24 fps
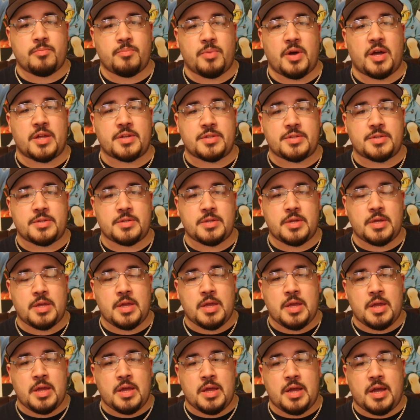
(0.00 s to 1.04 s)
But
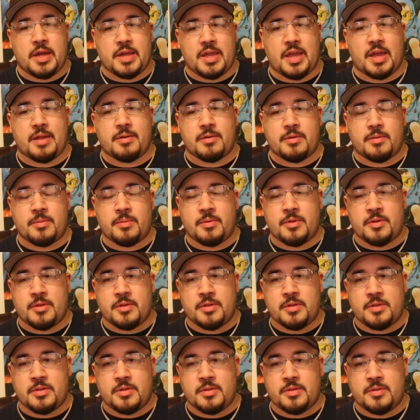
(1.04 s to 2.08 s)
again,
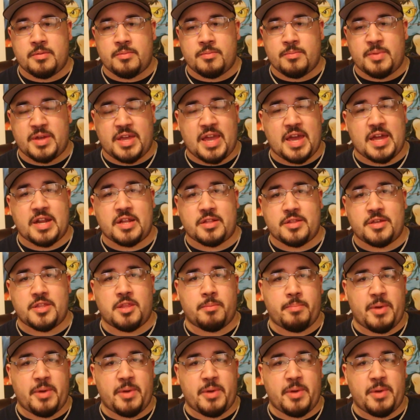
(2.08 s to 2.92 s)
mechanically,